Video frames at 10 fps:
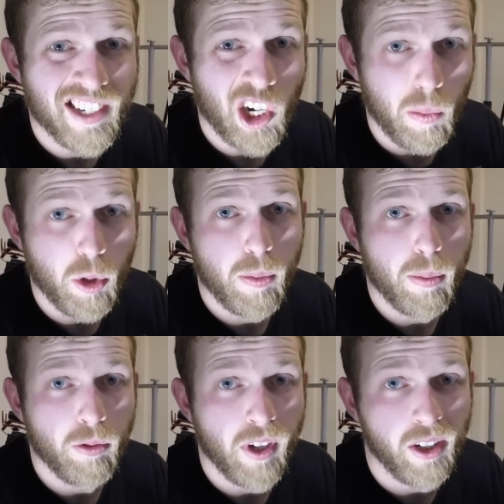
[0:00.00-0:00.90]
hope more
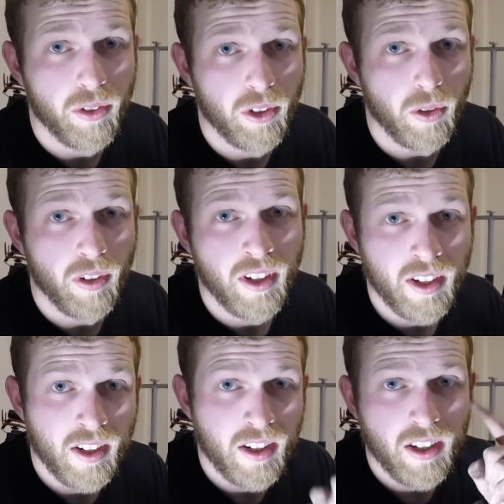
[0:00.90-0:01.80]
people follow suit,
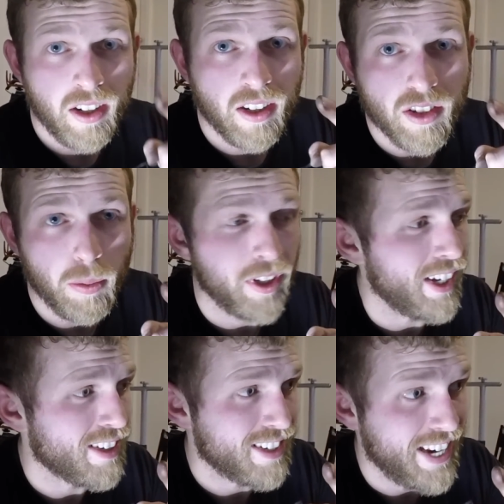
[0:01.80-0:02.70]
because nobody
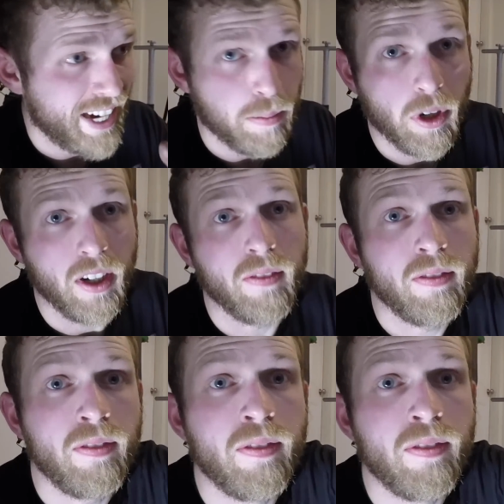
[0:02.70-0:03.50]
likes a saggy butt.